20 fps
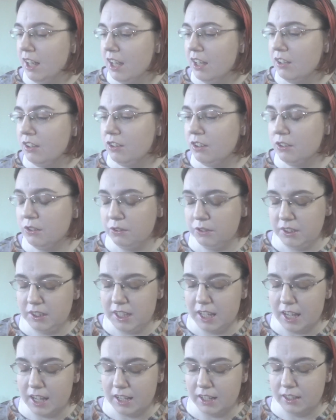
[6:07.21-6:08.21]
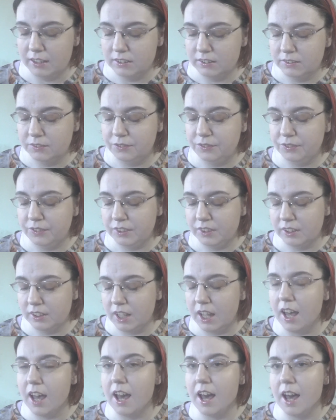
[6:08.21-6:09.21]
So, yeah,
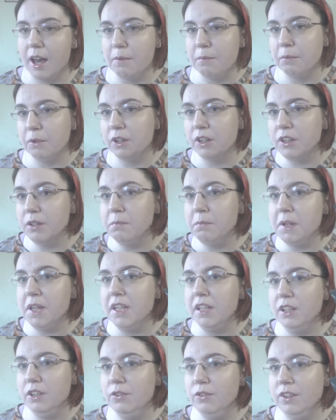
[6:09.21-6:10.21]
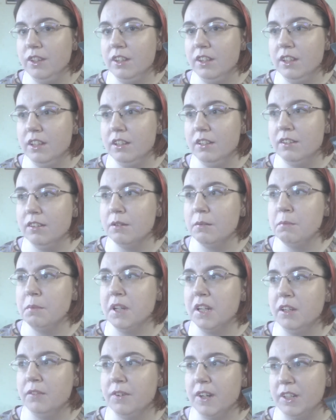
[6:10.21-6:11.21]
I'm going to be using this,
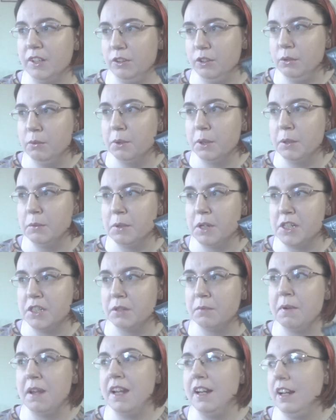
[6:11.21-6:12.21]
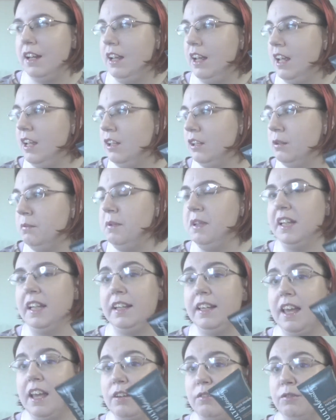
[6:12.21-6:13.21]
but if I do burn project paint, it ain't going to be
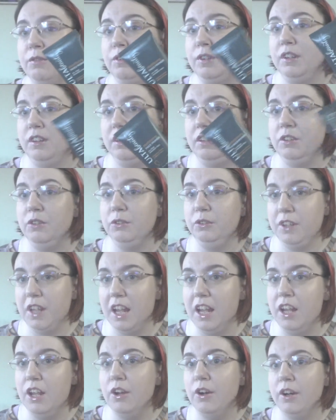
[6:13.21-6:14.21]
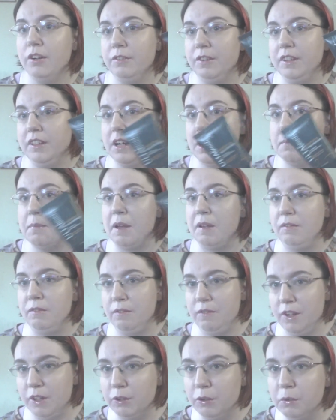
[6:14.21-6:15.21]
like every single day or every time I
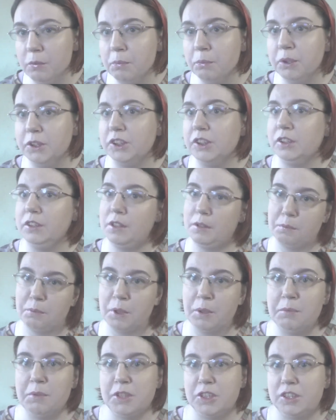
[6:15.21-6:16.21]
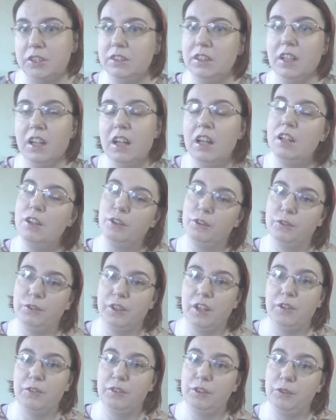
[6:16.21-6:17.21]
film, which I'm pretty much the only
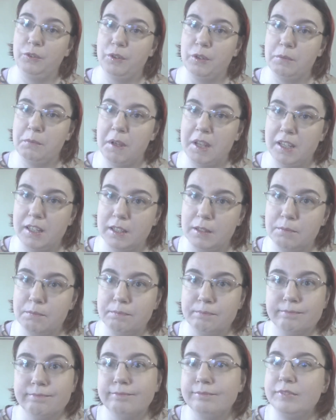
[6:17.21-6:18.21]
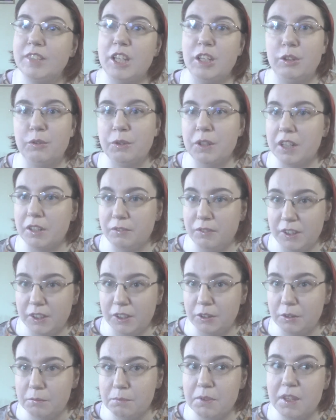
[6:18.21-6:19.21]
time I really wear makeup is when I
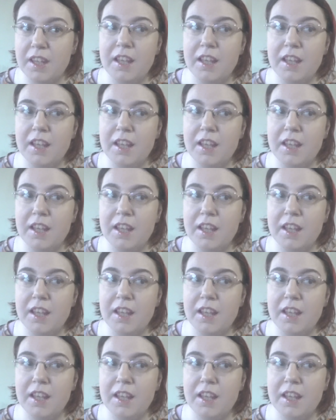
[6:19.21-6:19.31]
film,